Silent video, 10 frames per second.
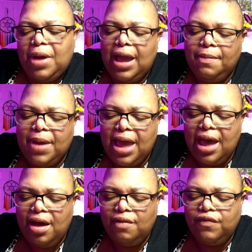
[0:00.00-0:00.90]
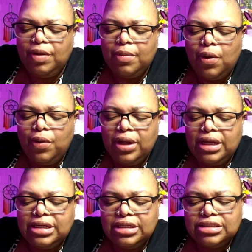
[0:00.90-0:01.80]
PayPal, Venmo,
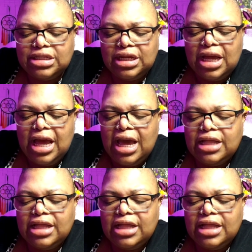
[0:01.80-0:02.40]
etc.?